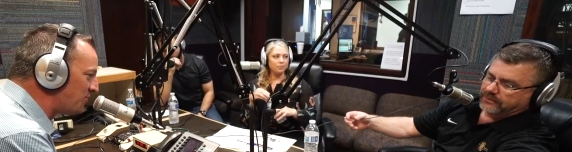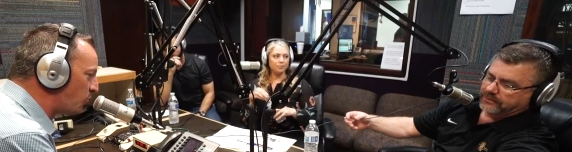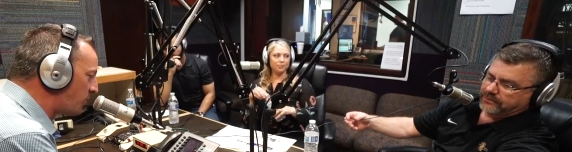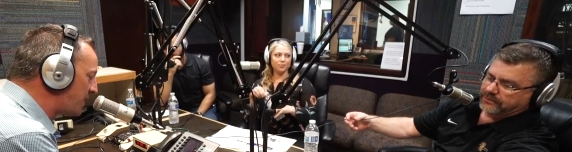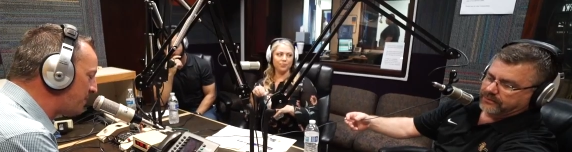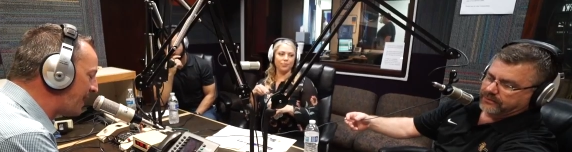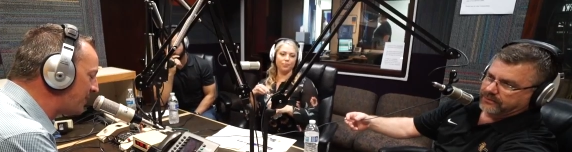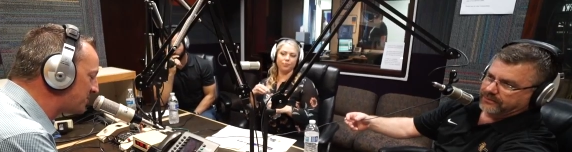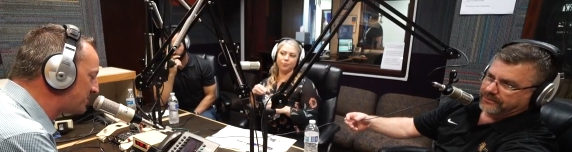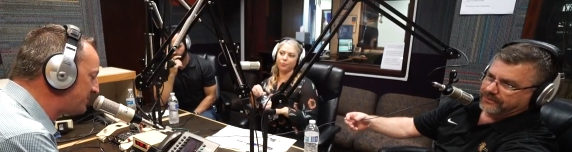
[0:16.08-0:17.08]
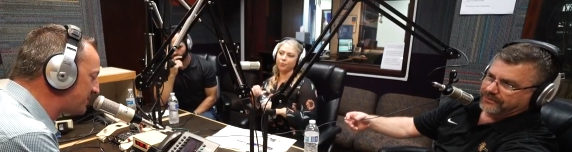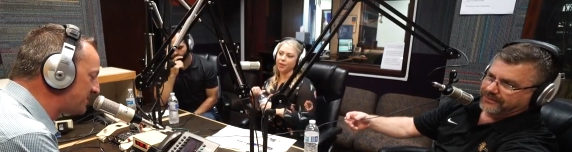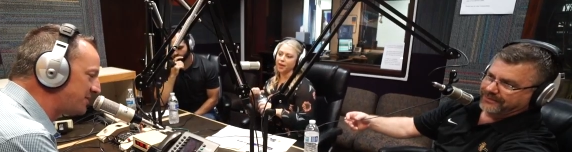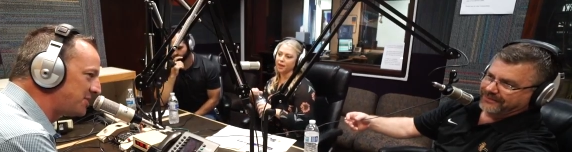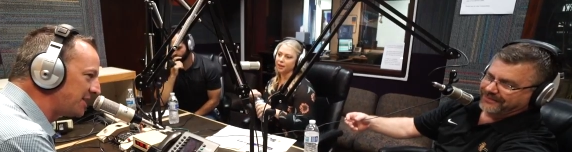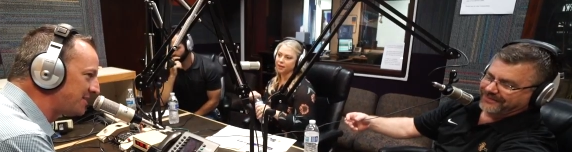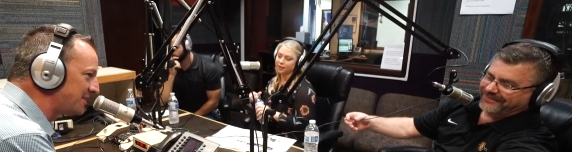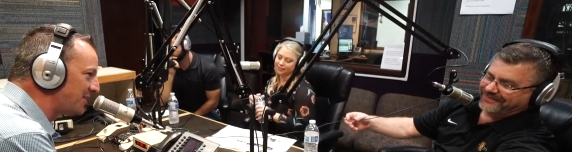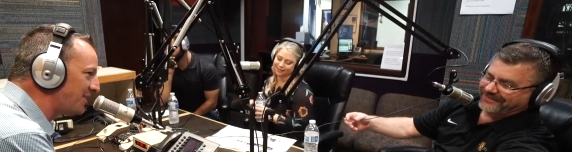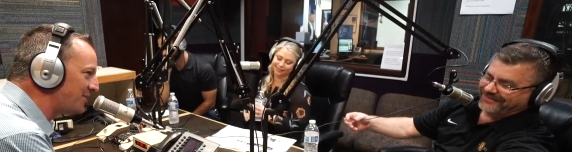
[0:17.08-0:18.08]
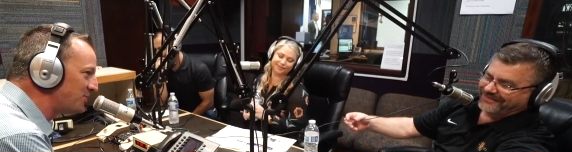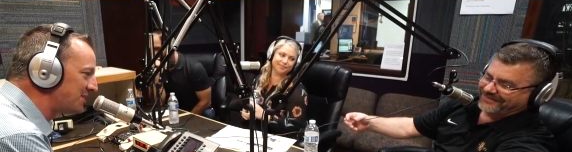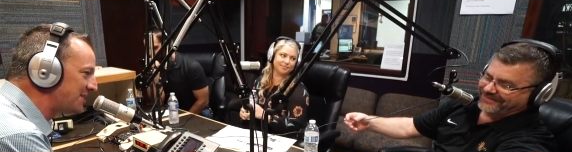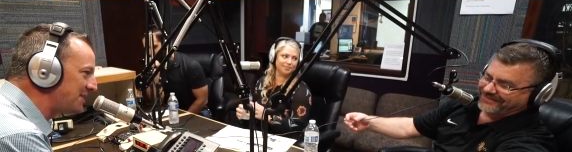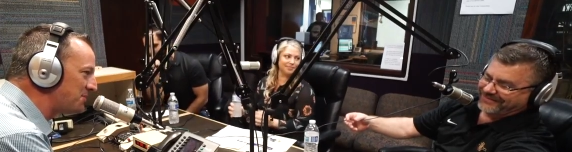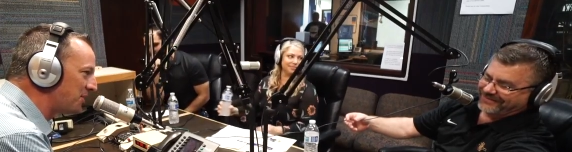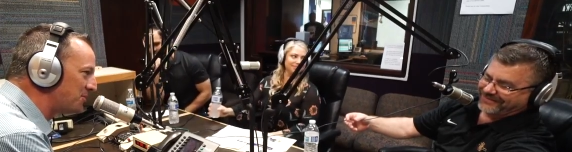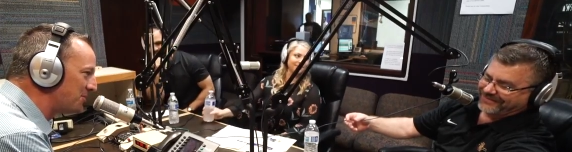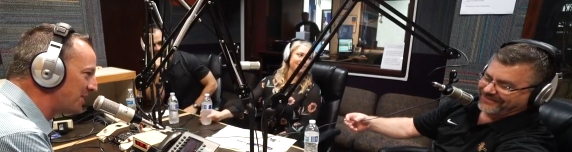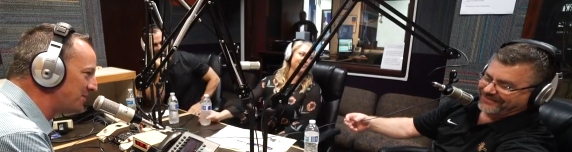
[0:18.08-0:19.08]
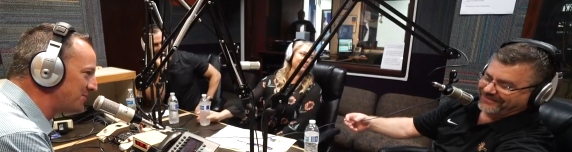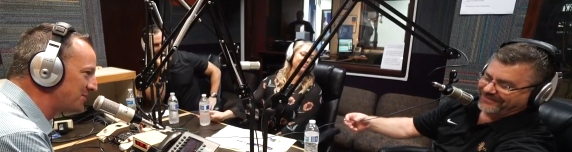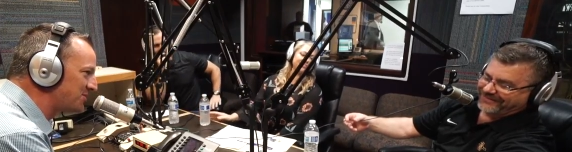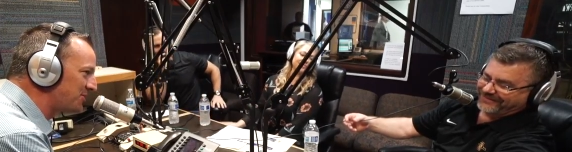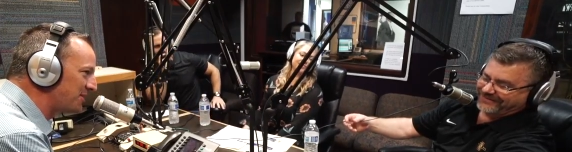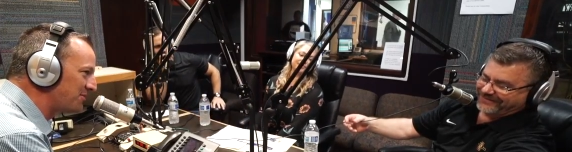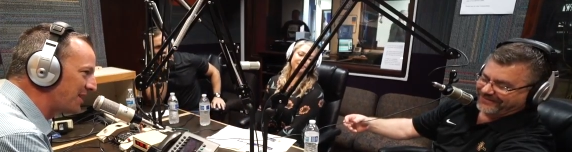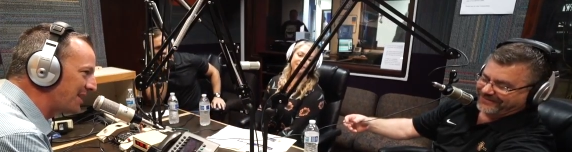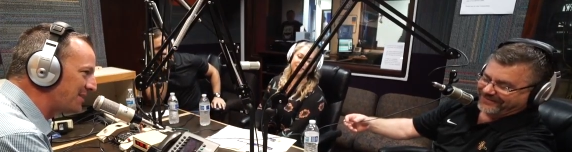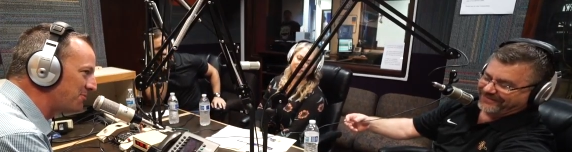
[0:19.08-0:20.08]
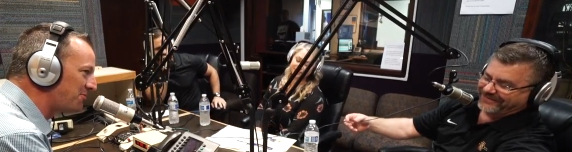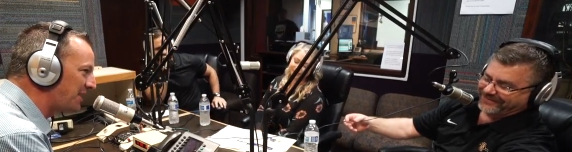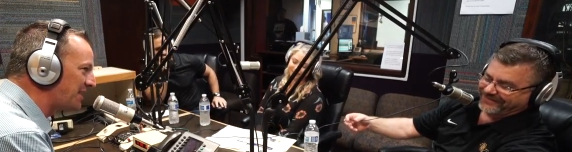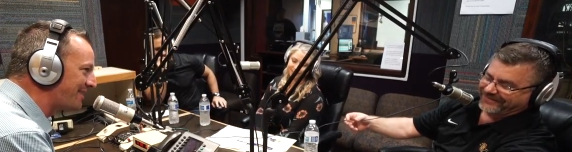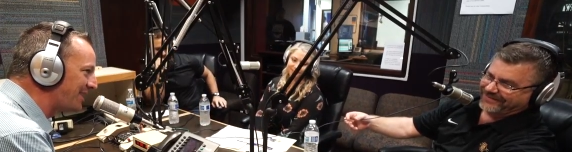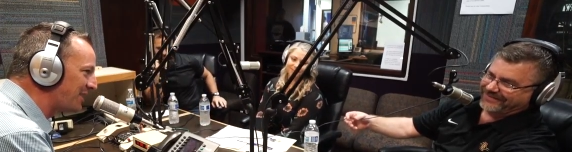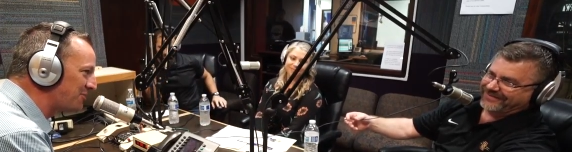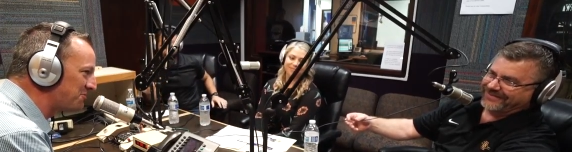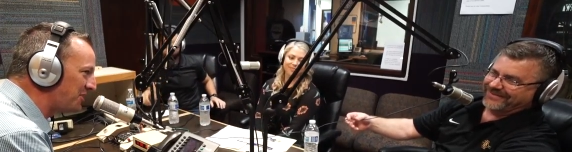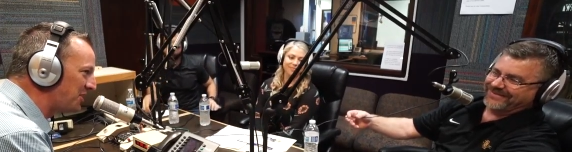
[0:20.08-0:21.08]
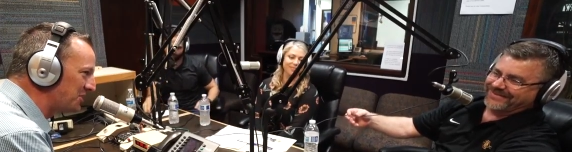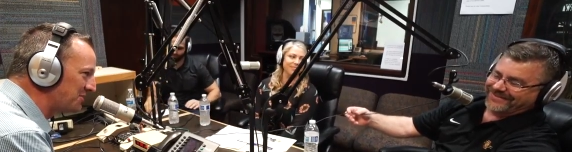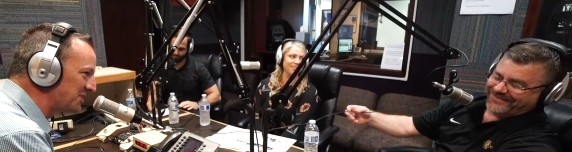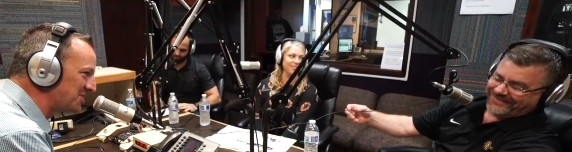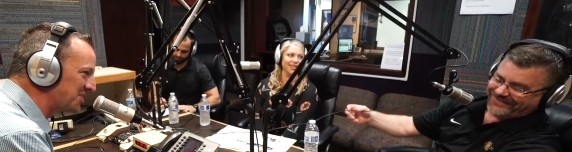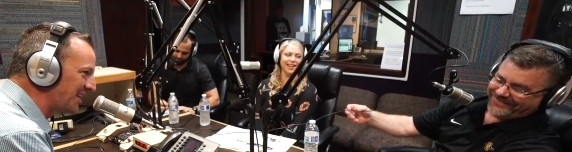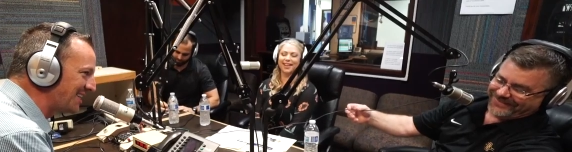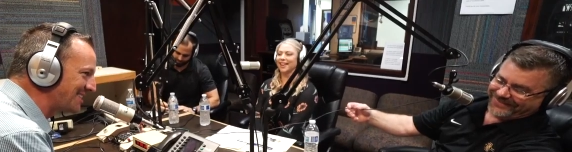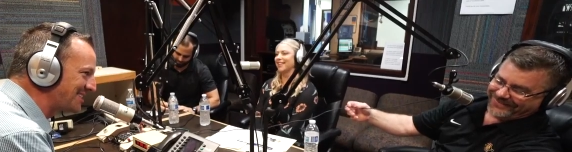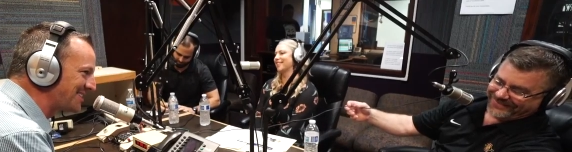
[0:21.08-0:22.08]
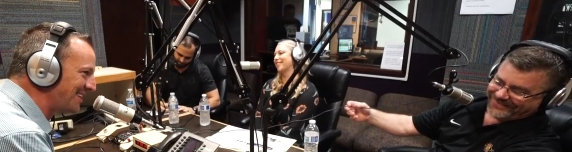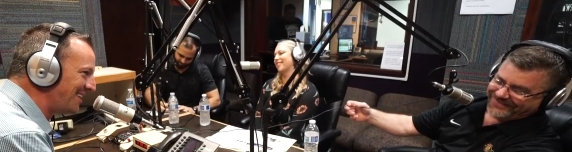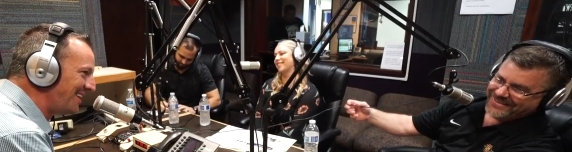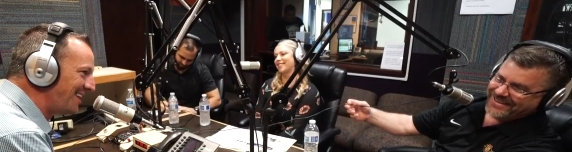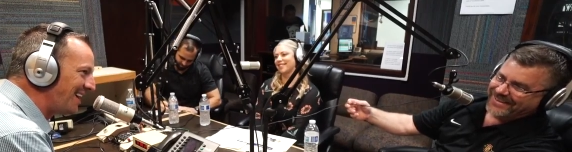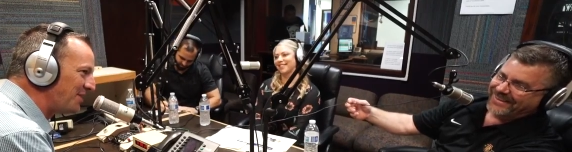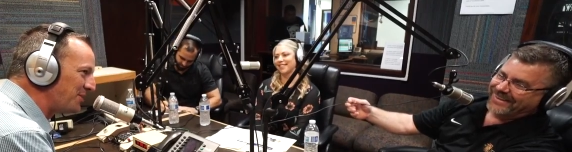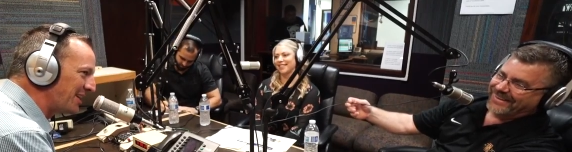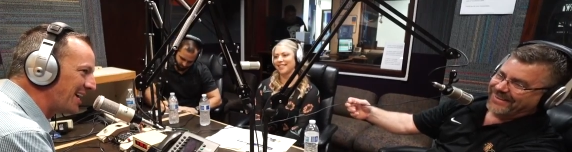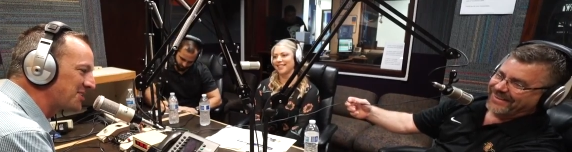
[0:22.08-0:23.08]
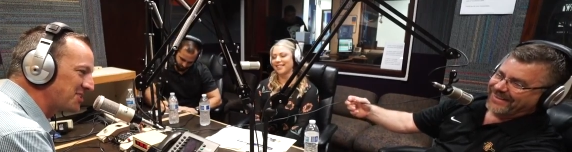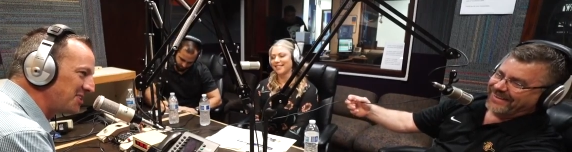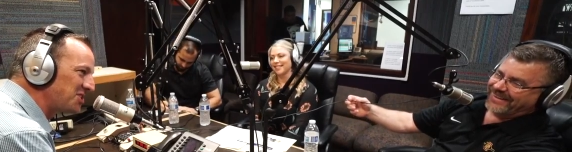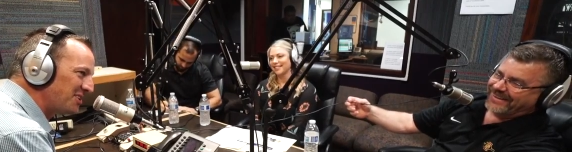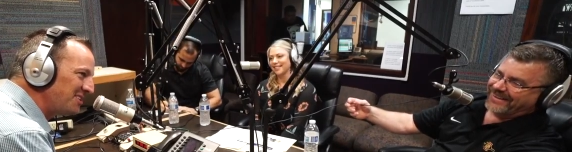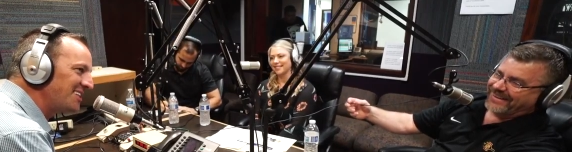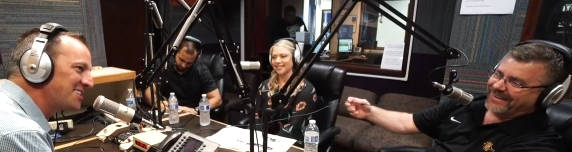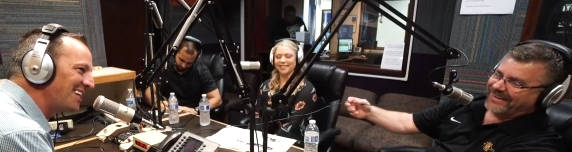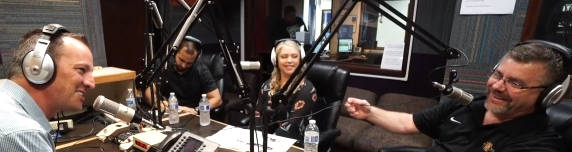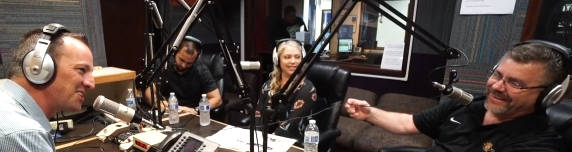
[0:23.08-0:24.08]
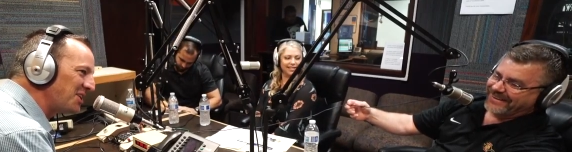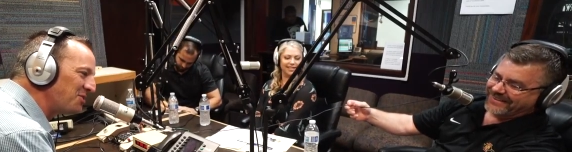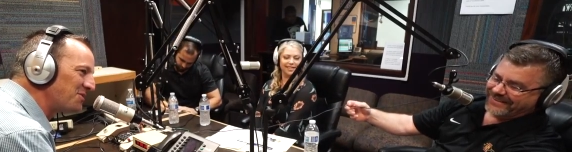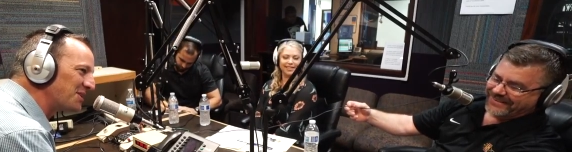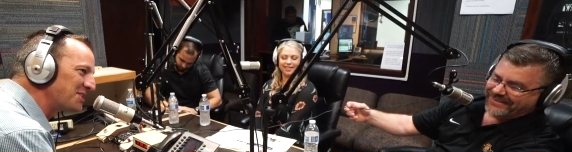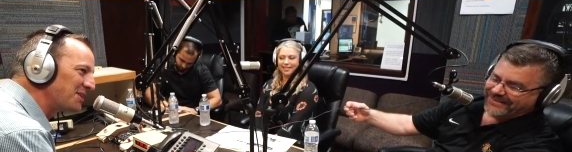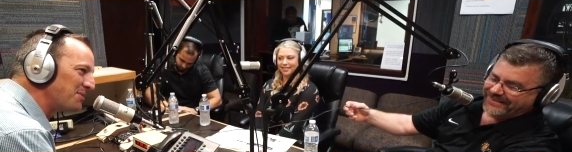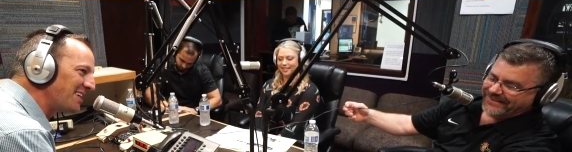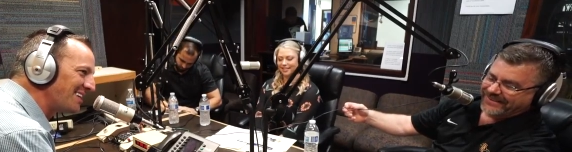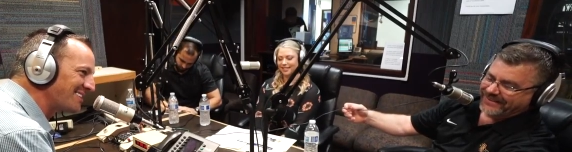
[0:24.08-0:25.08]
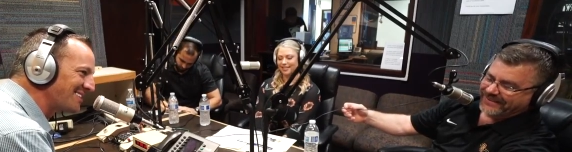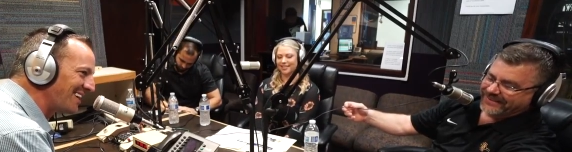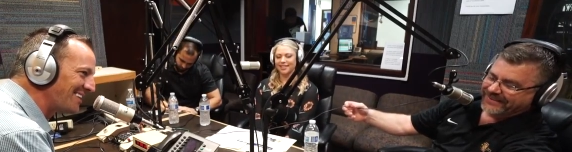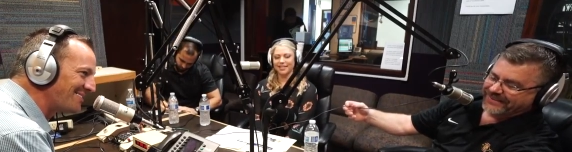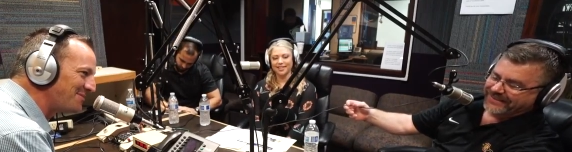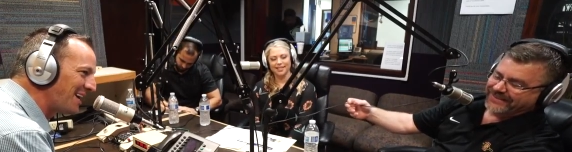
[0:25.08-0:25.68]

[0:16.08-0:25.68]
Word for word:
Speaker 1: we've worn him out, Mr. Jason Hall with Team Home Loans. We have let him fire off all of his shots and we can actually turn the attention over to somebody else now.